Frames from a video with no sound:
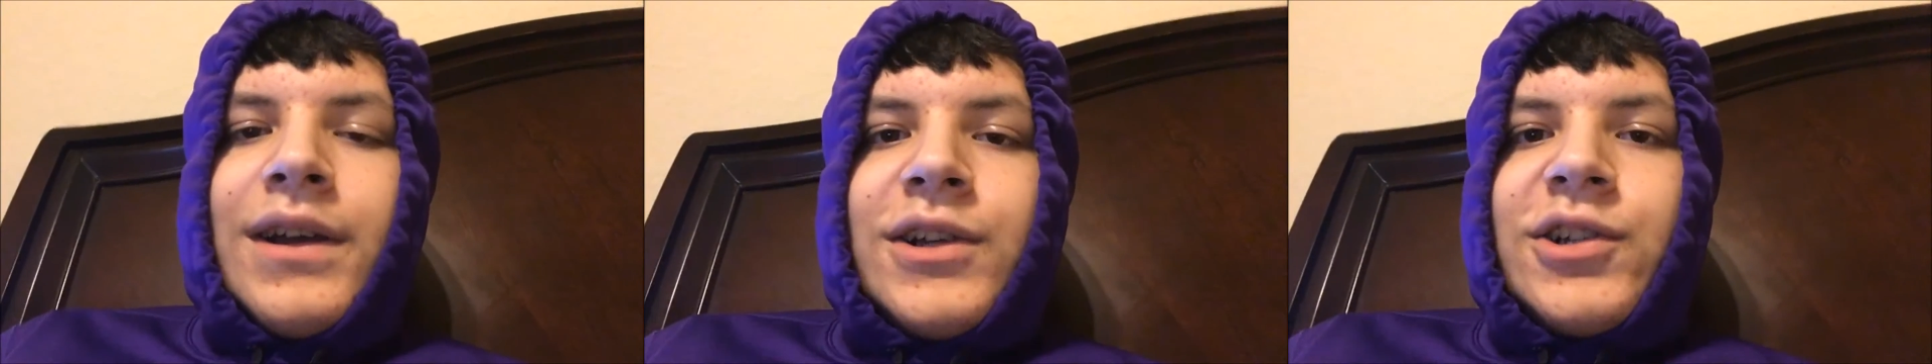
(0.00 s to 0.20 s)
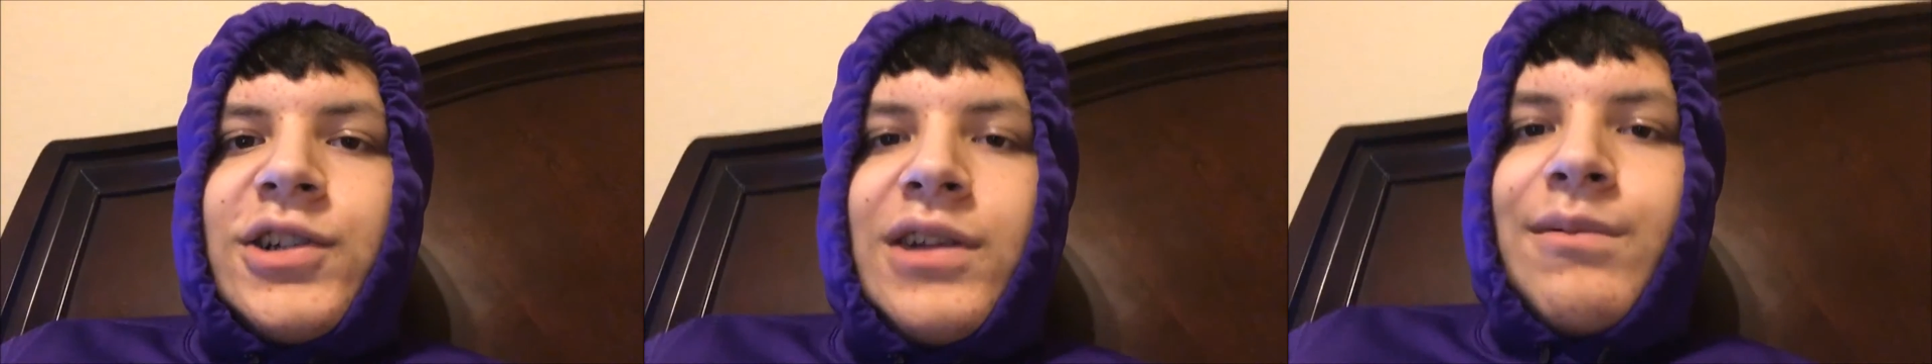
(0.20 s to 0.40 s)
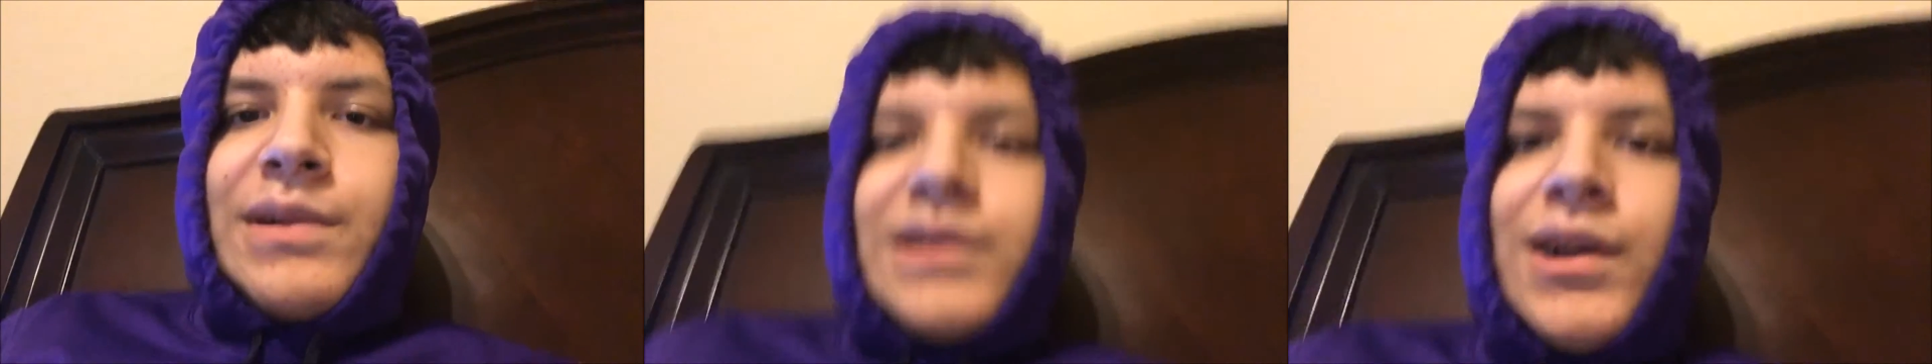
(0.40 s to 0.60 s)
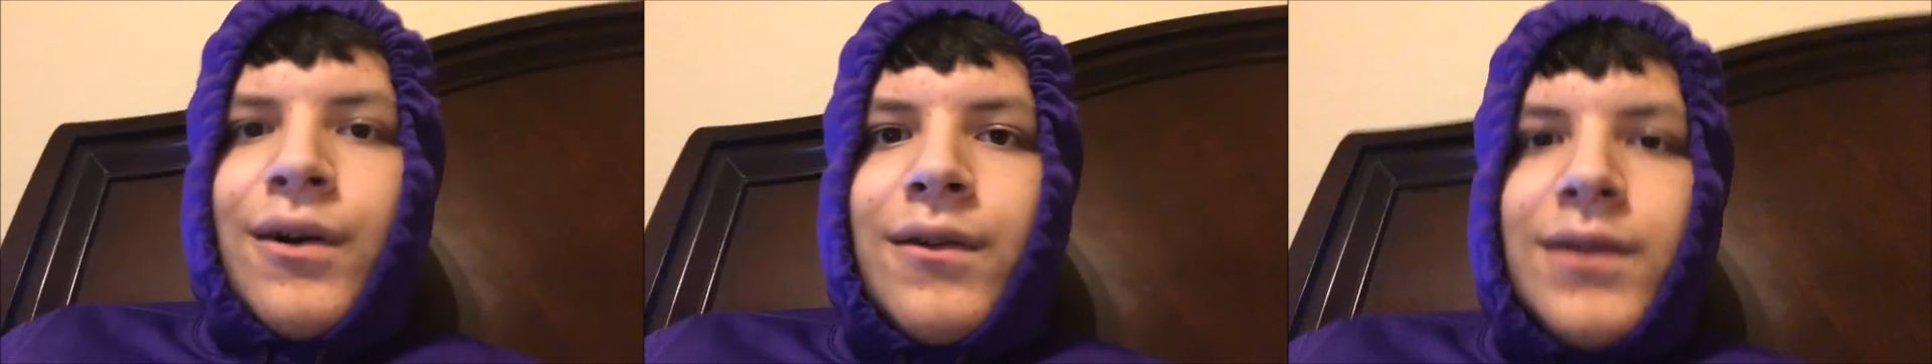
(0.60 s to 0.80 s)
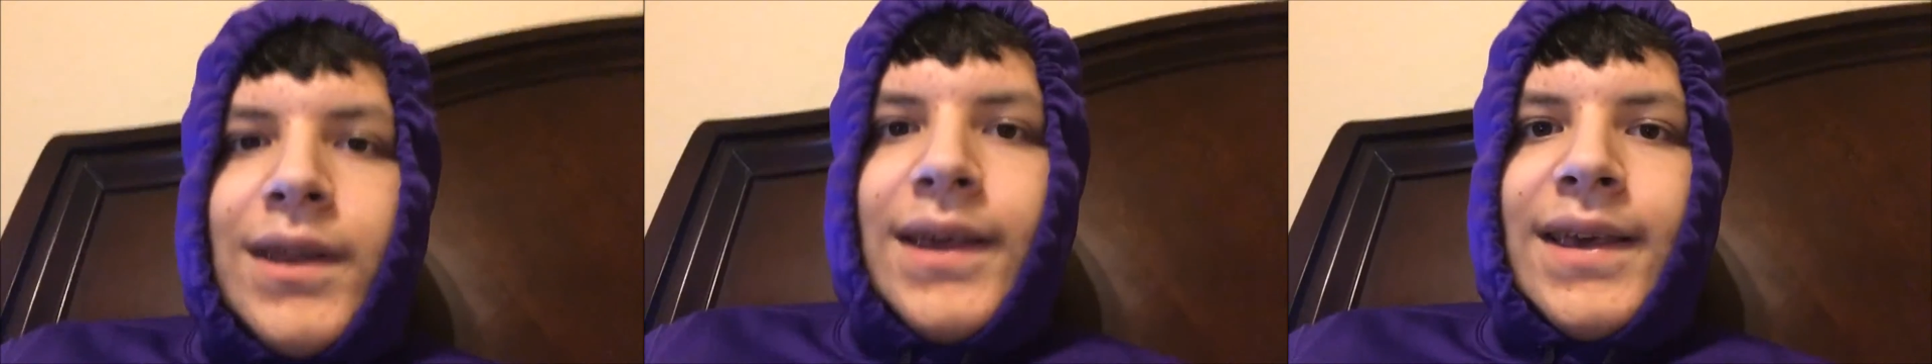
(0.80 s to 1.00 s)
She would
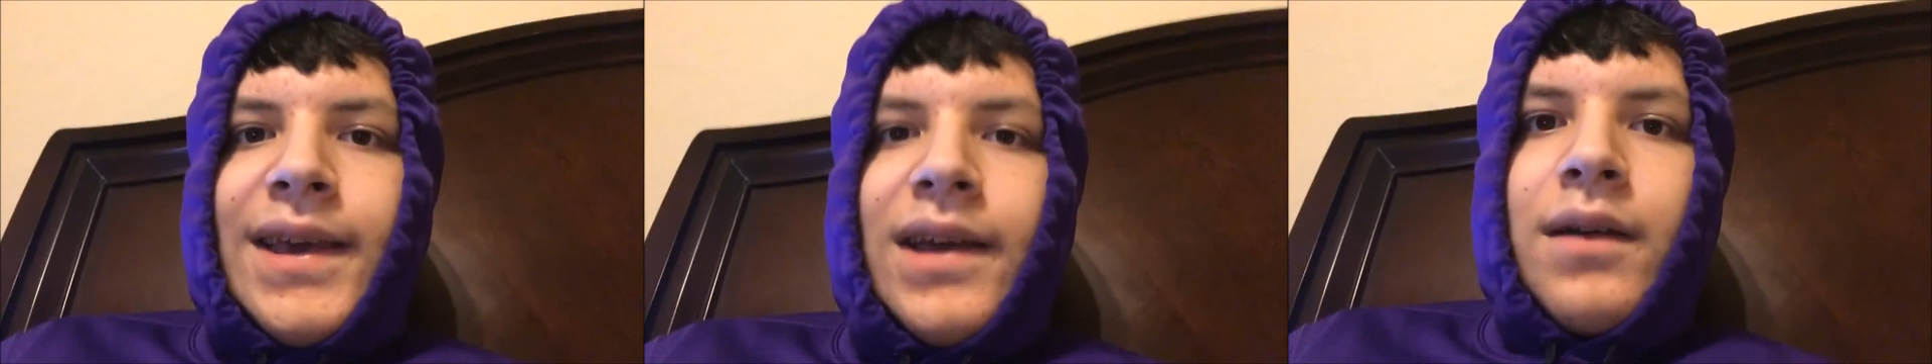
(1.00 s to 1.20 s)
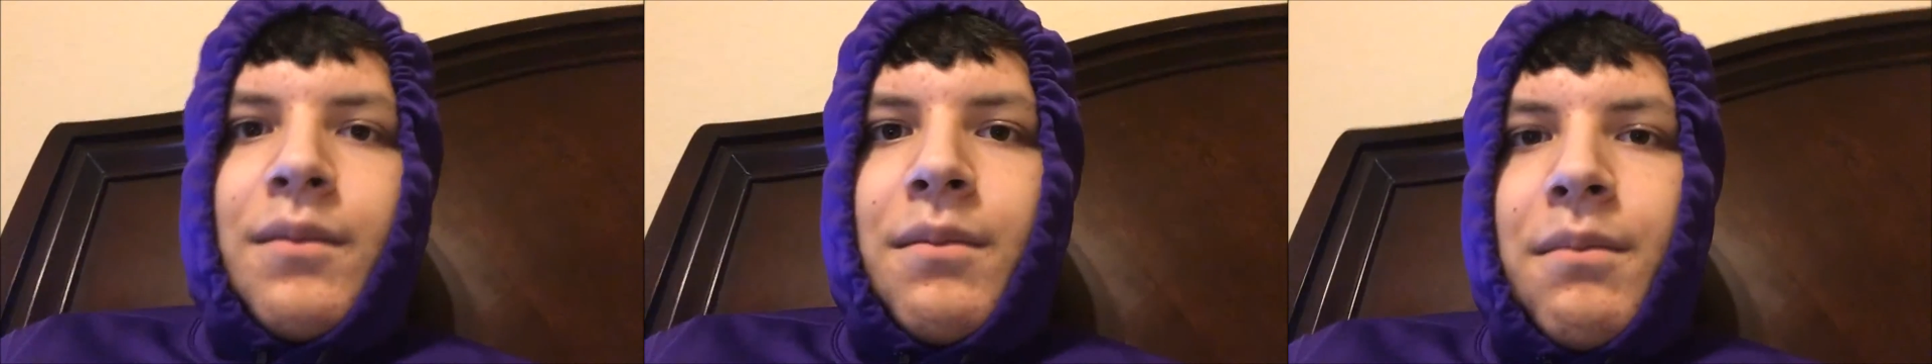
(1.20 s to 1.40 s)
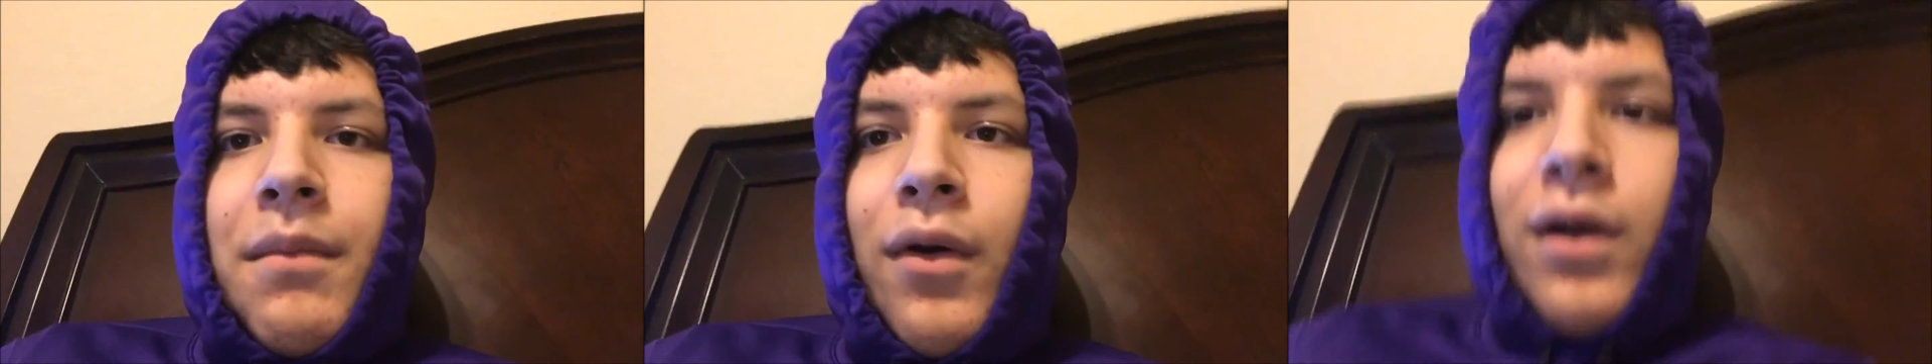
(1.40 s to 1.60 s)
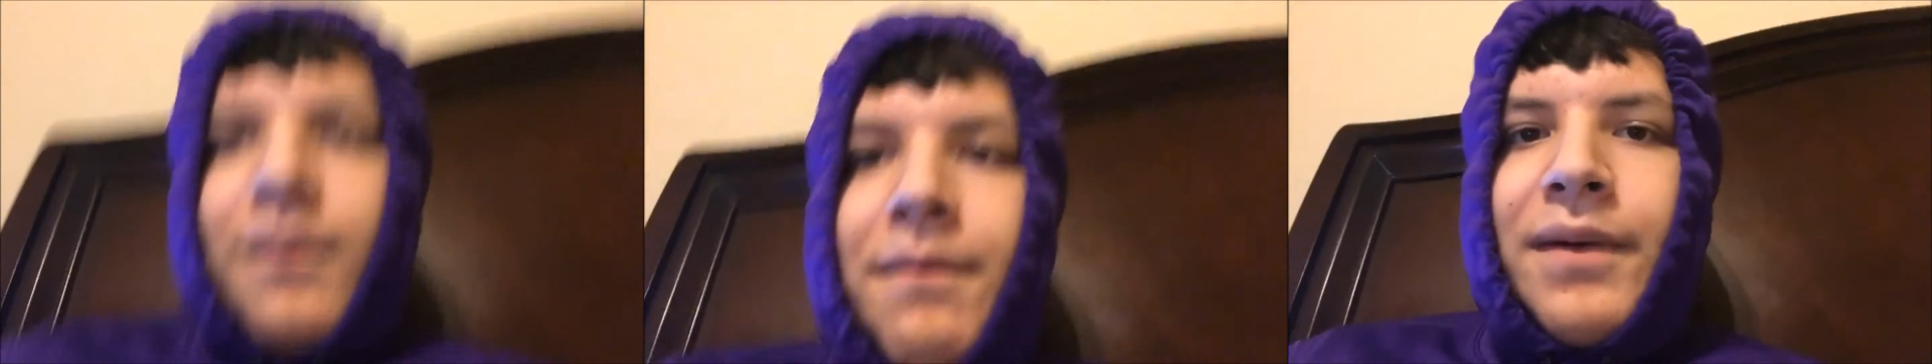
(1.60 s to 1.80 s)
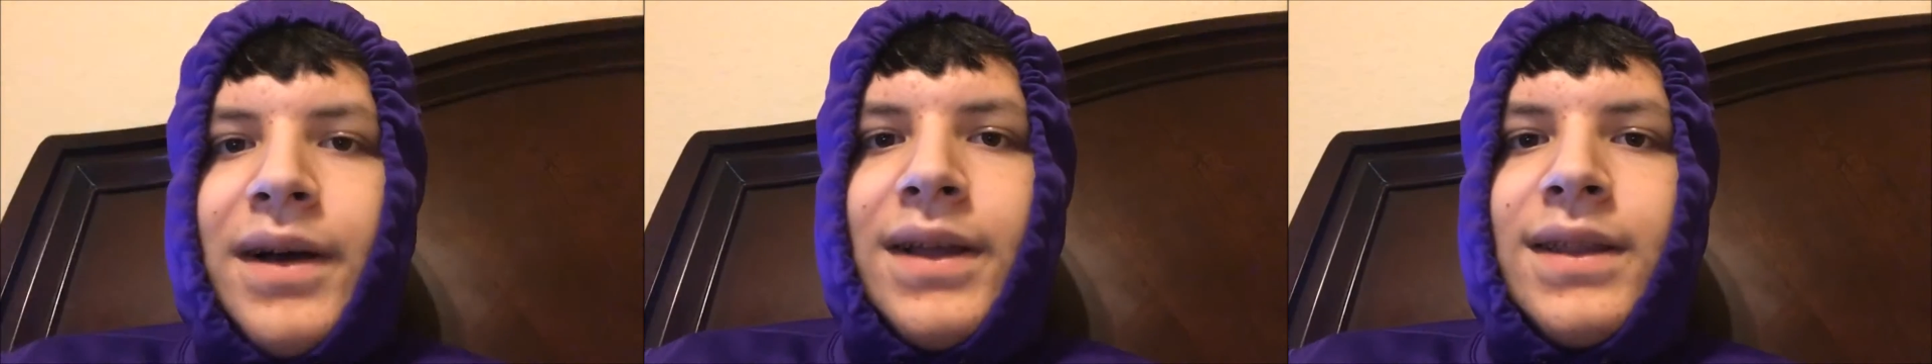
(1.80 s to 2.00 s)
totally kick more
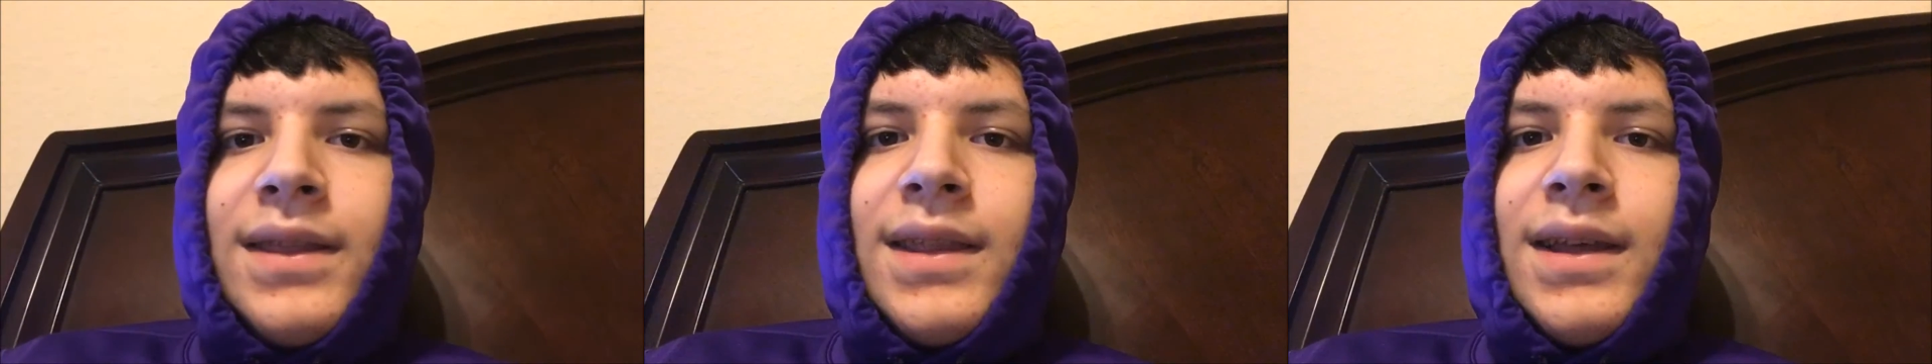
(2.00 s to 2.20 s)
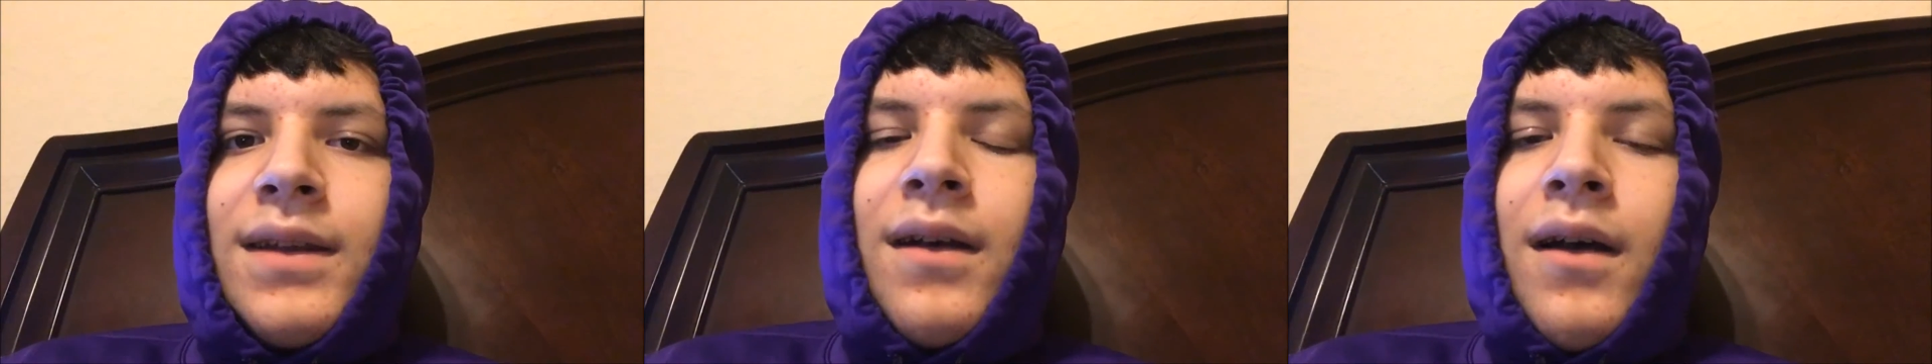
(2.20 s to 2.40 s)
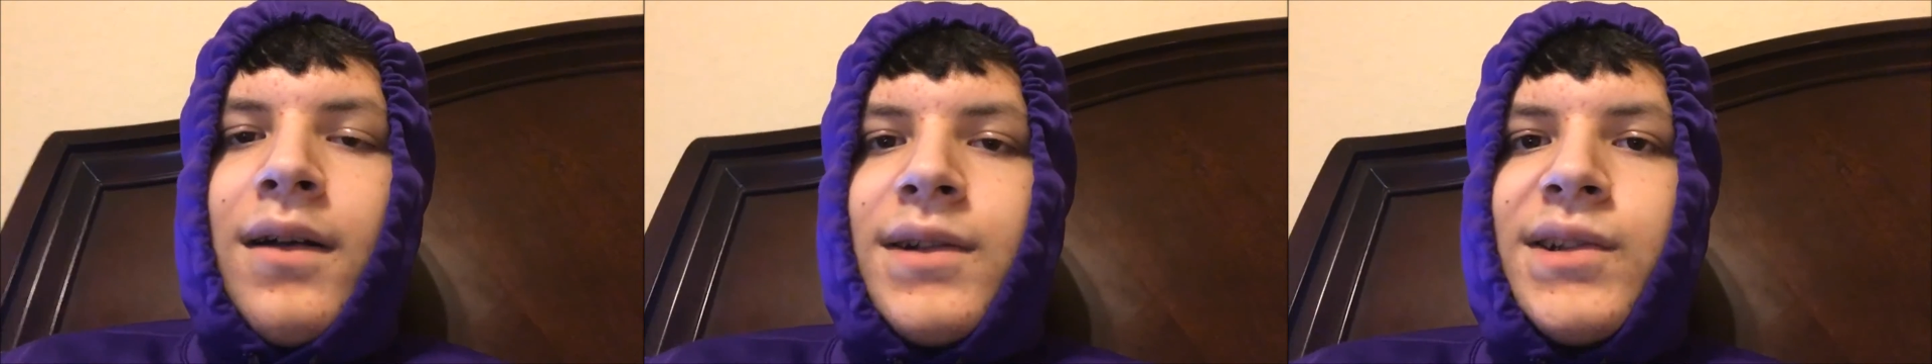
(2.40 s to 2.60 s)
butt than